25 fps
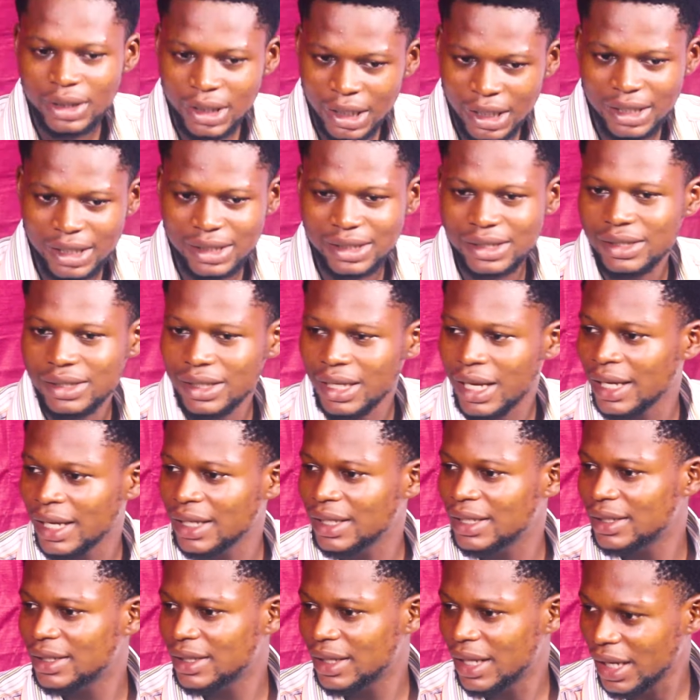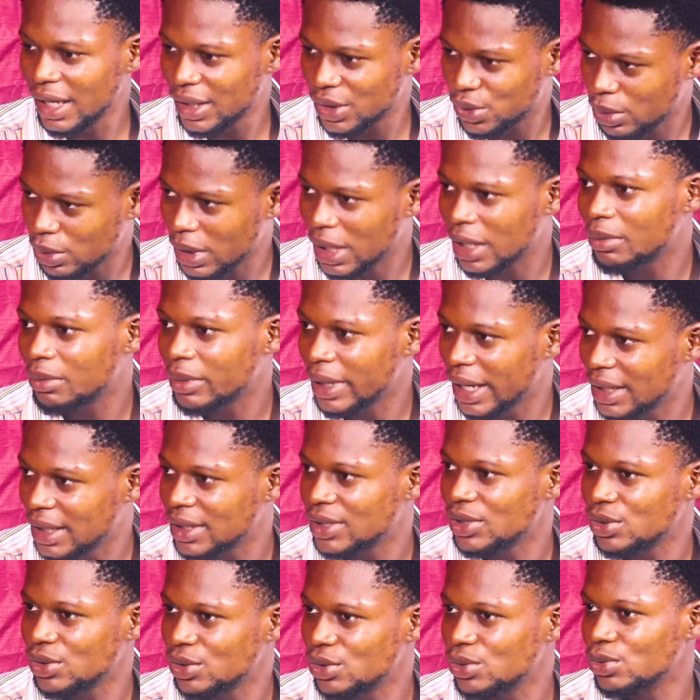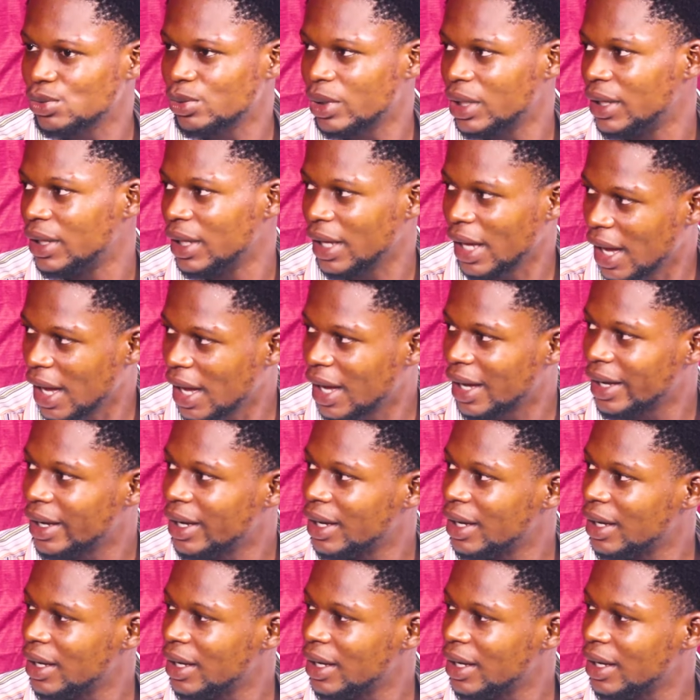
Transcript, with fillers: Yes, like, that's why I'm asking you where they are.